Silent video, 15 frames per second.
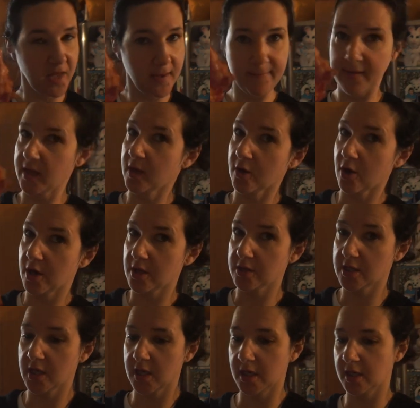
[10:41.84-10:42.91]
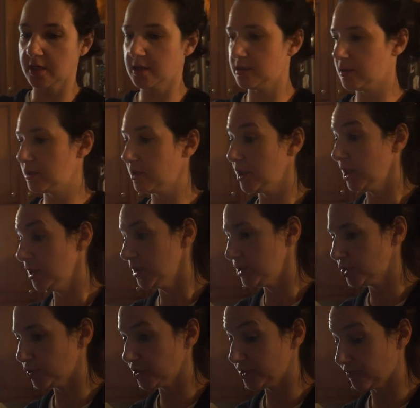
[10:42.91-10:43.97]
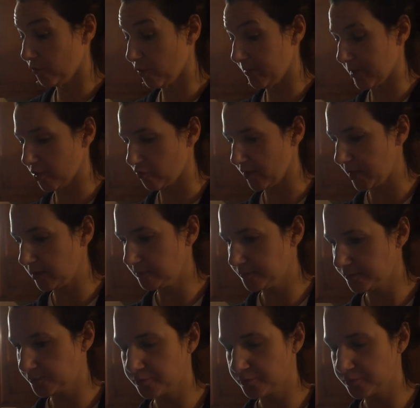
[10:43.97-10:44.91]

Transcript: I make on the George Foreman grill.